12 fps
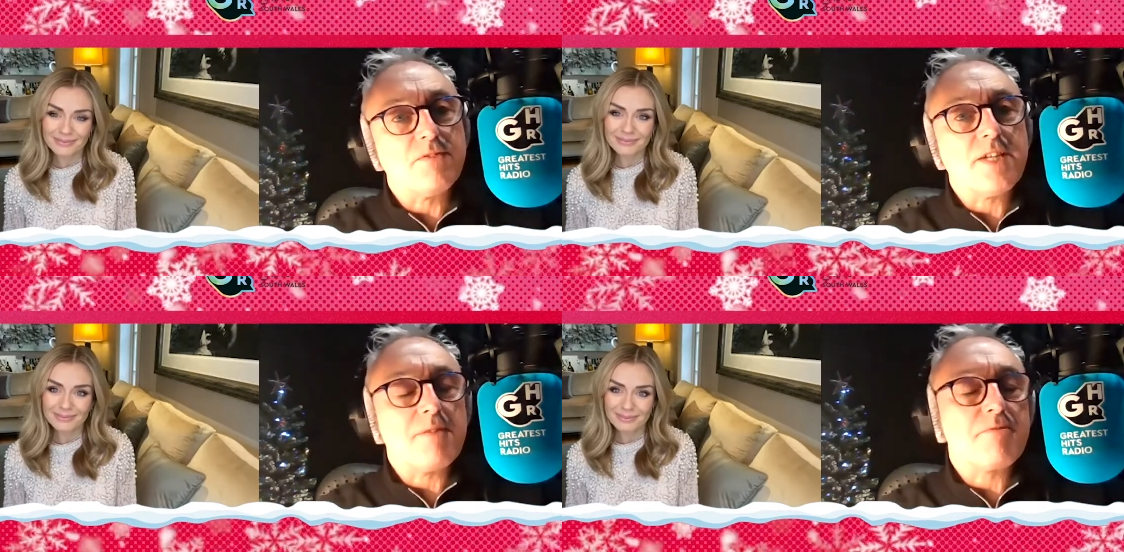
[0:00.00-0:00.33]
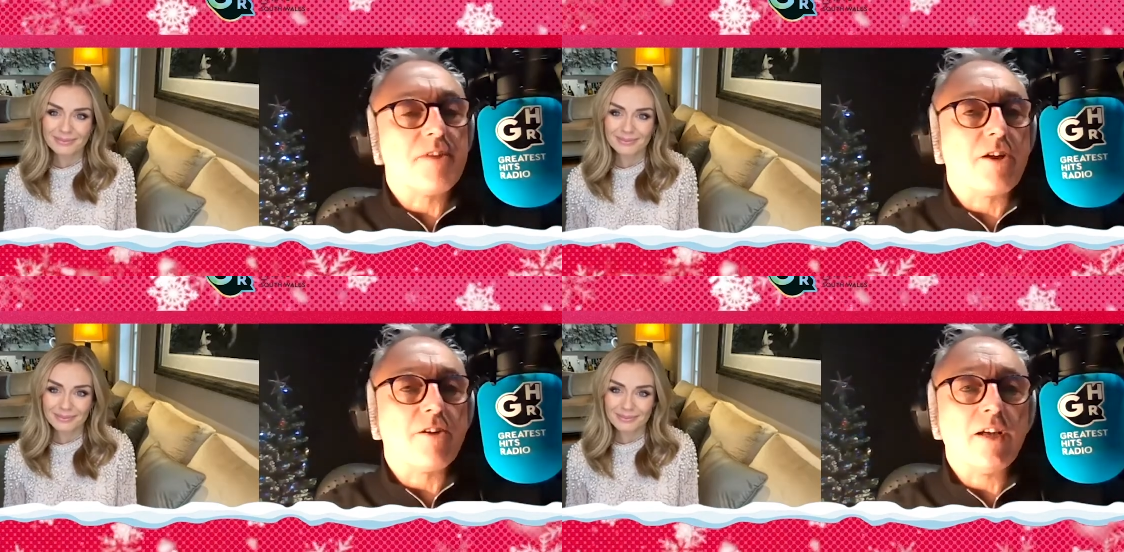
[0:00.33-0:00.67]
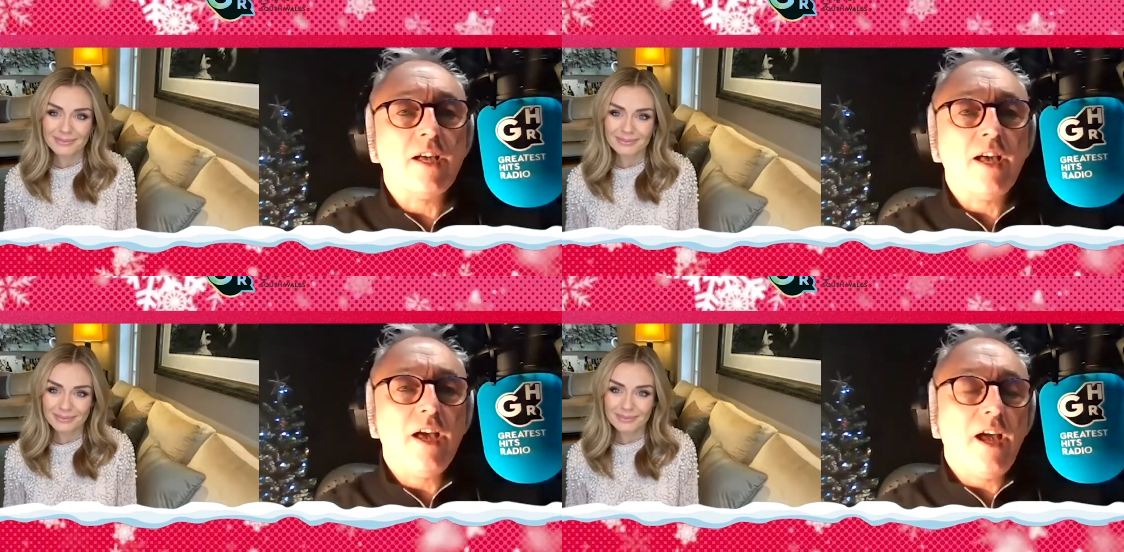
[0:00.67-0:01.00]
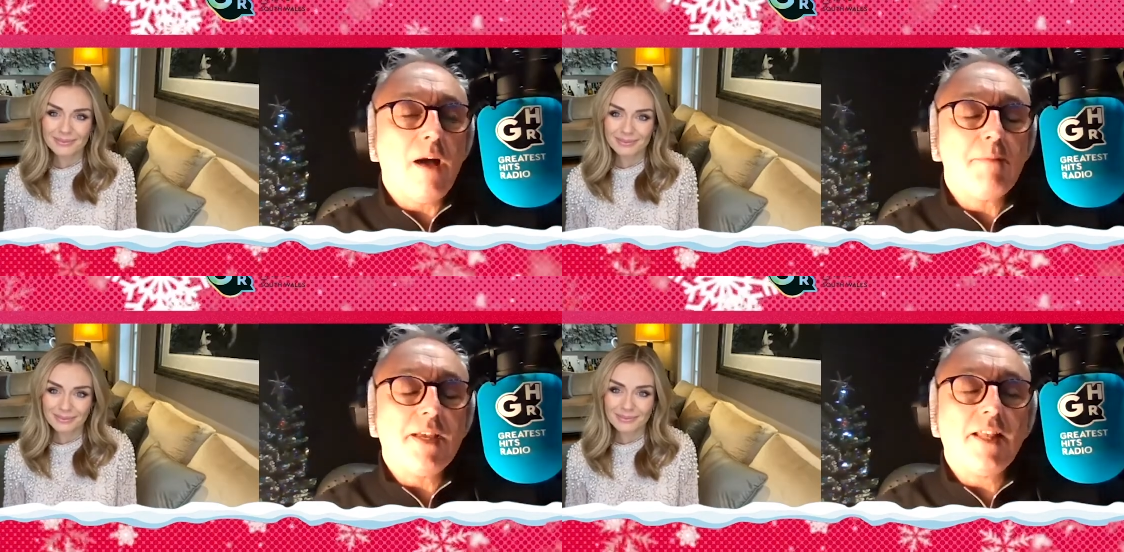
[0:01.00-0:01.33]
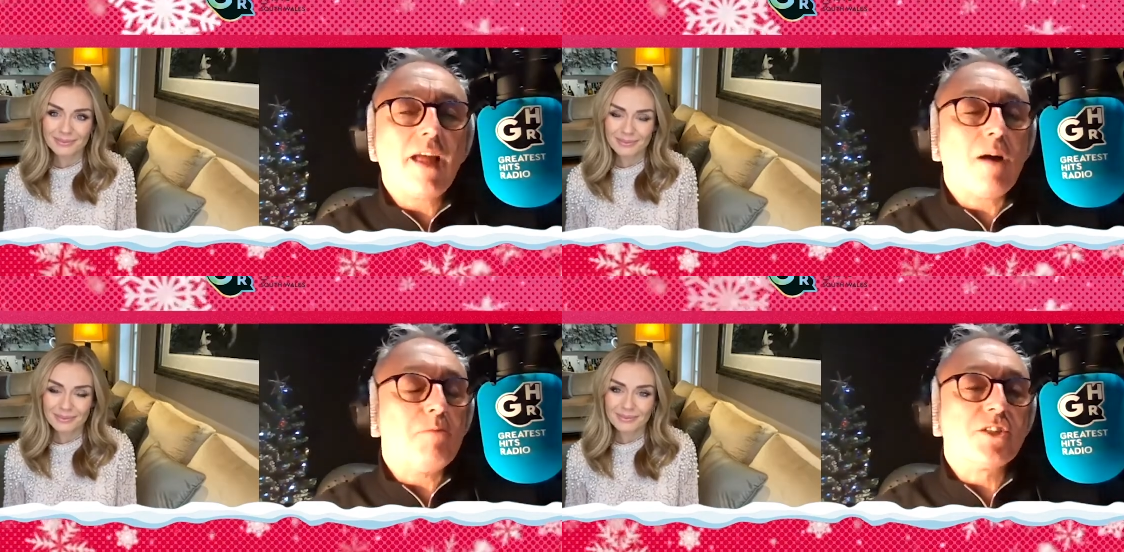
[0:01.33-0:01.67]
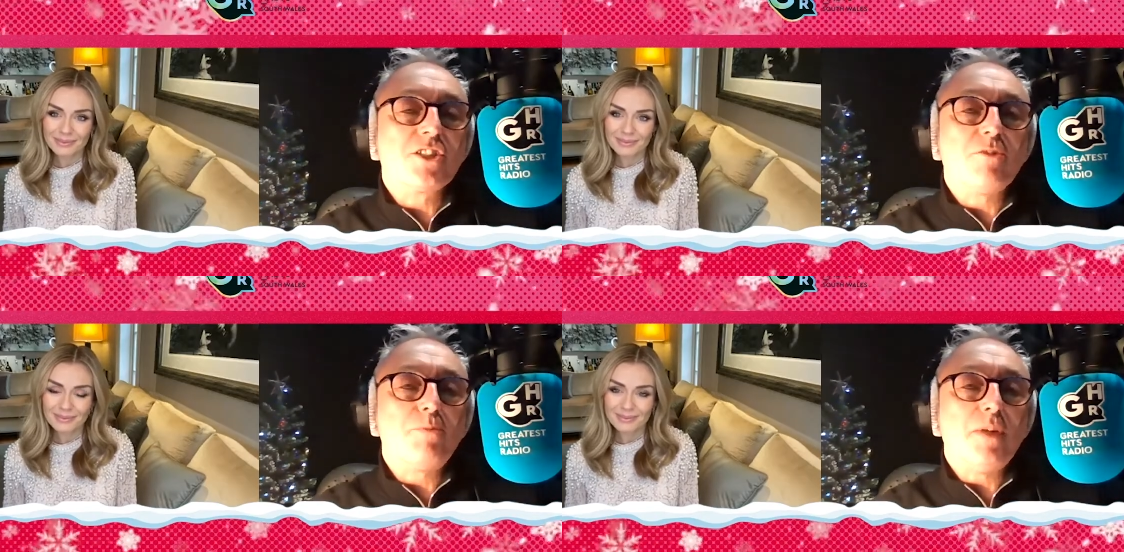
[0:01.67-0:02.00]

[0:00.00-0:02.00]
Speaker 1: Dame Vera. I mean, that must have